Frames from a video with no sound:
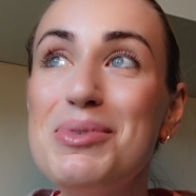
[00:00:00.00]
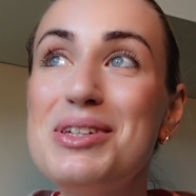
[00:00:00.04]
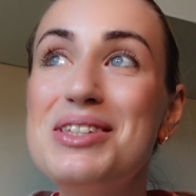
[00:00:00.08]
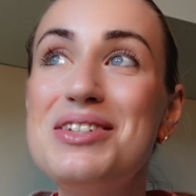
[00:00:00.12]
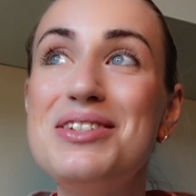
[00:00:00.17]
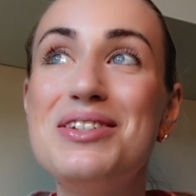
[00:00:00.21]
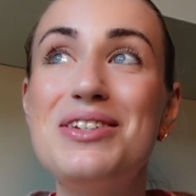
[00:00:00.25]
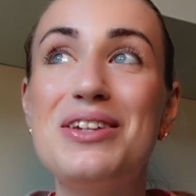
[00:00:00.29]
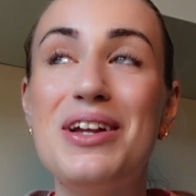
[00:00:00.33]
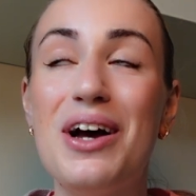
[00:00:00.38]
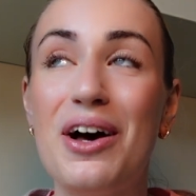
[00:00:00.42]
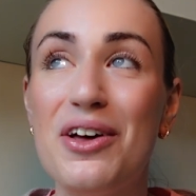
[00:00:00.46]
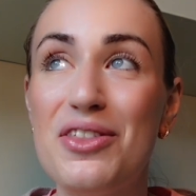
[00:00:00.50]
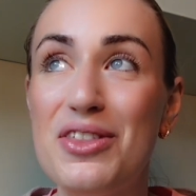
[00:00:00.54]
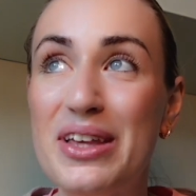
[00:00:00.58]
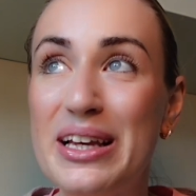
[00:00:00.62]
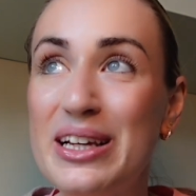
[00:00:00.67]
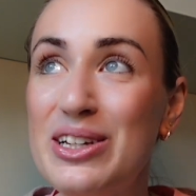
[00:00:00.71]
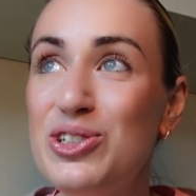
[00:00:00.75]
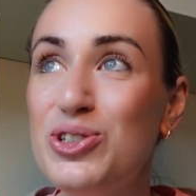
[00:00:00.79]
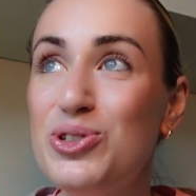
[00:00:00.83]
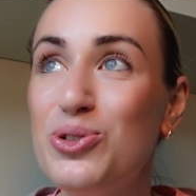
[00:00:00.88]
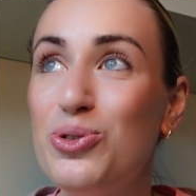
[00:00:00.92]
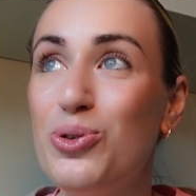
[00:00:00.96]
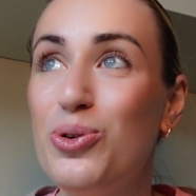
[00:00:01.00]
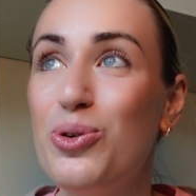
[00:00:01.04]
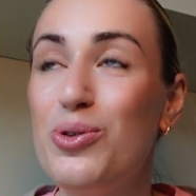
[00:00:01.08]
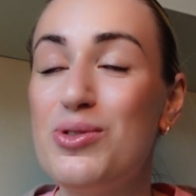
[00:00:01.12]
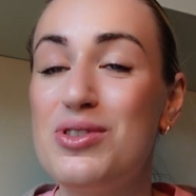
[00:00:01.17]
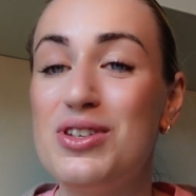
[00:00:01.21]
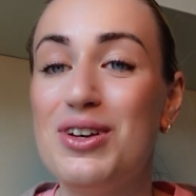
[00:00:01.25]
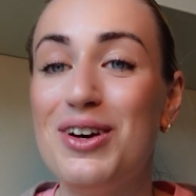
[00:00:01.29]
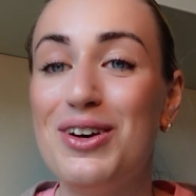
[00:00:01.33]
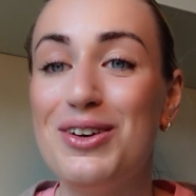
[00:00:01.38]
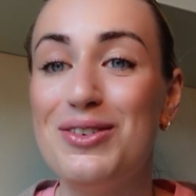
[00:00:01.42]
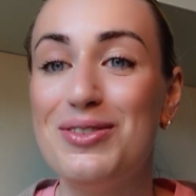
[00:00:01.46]
was nothing
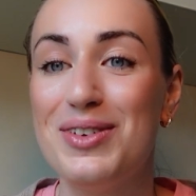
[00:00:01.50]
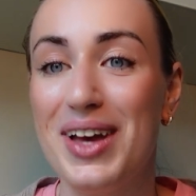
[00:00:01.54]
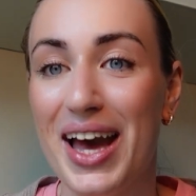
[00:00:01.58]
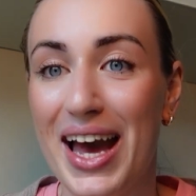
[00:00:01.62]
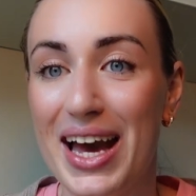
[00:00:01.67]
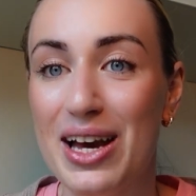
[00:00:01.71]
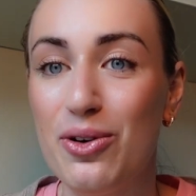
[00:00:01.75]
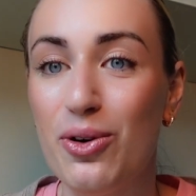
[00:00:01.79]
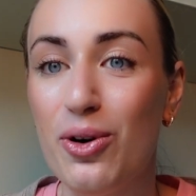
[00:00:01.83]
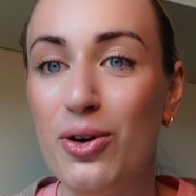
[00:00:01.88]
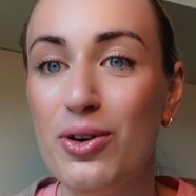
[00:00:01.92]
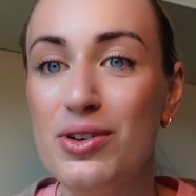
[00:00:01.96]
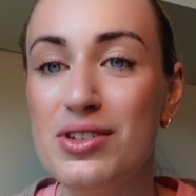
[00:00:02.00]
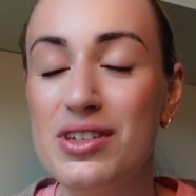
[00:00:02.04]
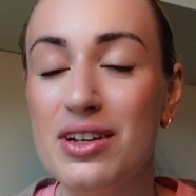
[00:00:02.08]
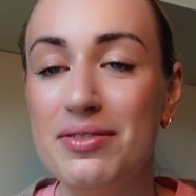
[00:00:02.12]
short of chaos.